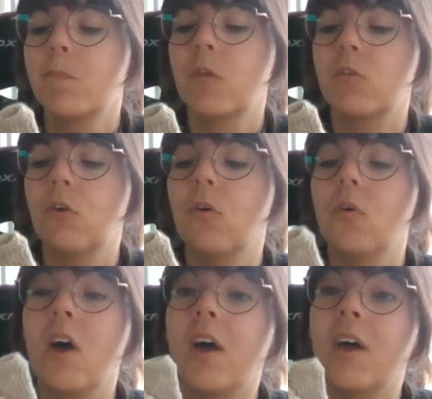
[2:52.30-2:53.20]

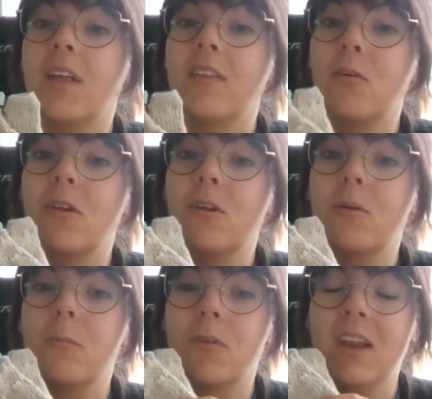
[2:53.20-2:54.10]
So they will
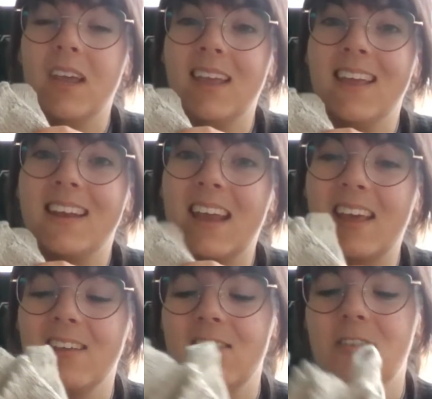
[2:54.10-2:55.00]
look pretty
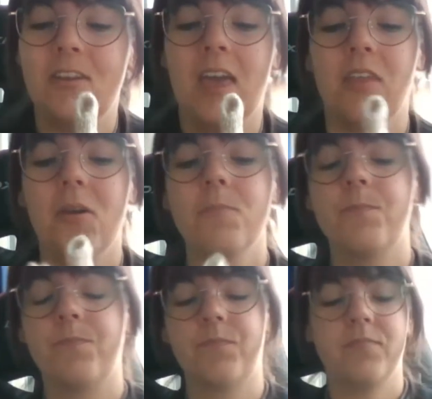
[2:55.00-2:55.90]
nice together.
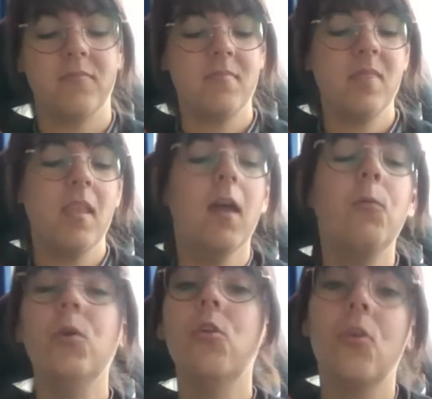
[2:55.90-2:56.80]
I
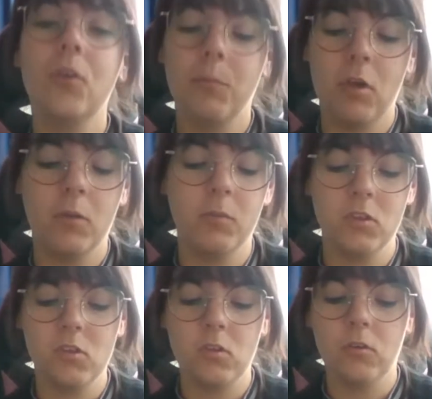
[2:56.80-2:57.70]
will show them on, but
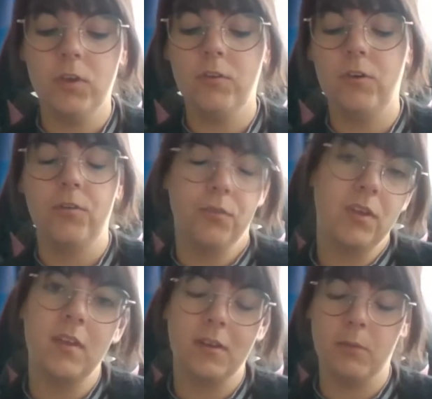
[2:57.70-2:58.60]
just so you know,
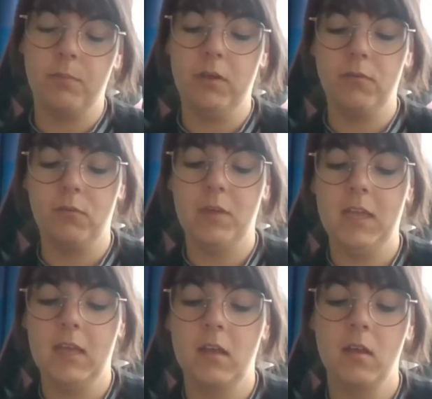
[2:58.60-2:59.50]
they're big for me.